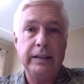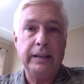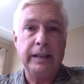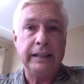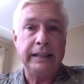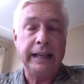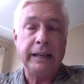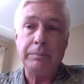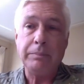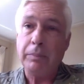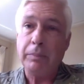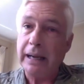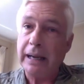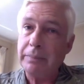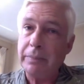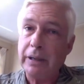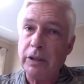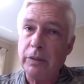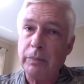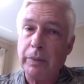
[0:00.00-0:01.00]
And that might
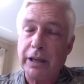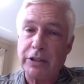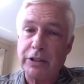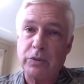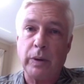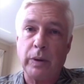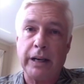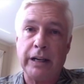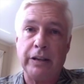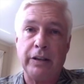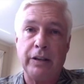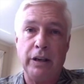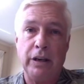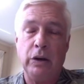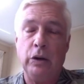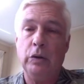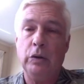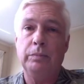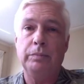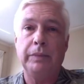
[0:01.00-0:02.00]
be the best way to
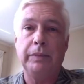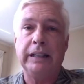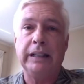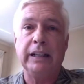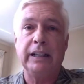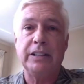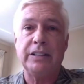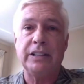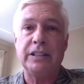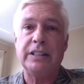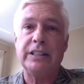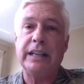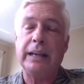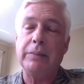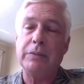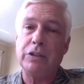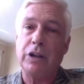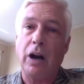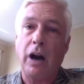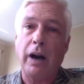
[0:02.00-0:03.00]
go, because it
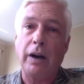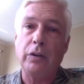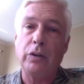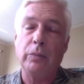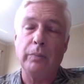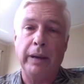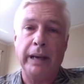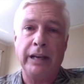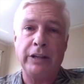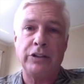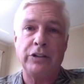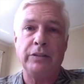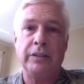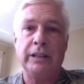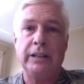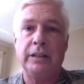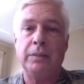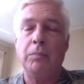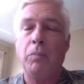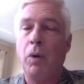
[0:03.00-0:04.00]
seems hard to imagine
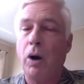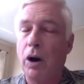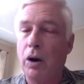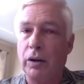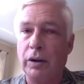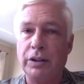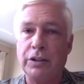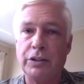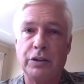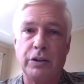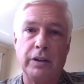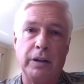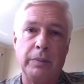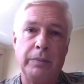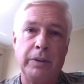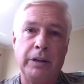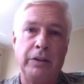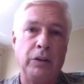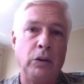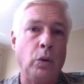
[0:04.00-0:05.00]
that the Marlins are going to
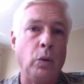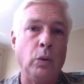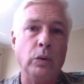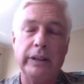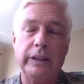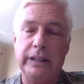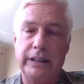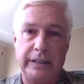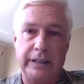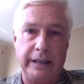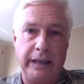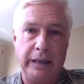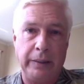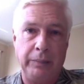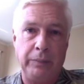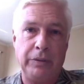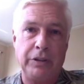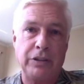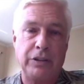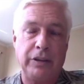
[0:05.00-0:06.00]
be the only
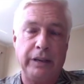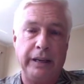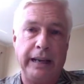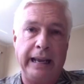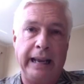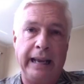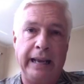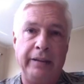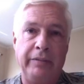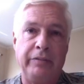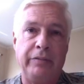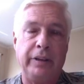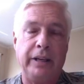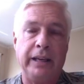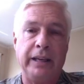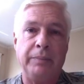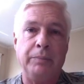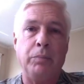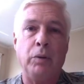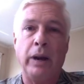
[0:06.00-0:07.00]
team that's going to have
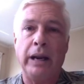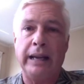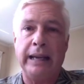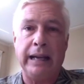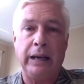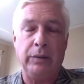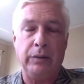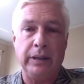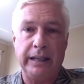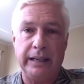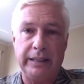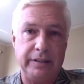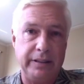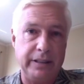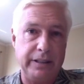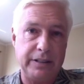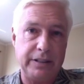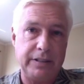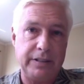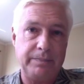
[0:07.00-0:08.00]
a breakout like
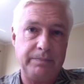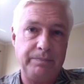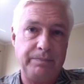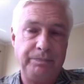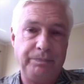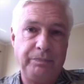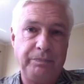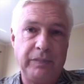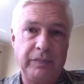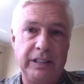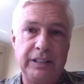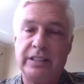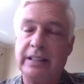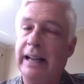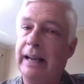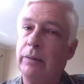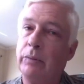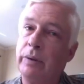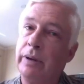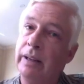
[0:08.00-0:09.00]
this. It's
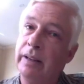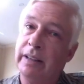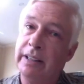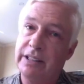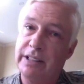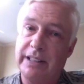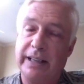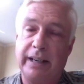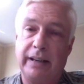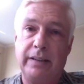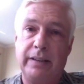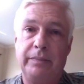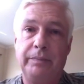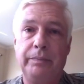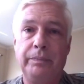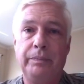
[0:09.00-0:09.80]
not realistic.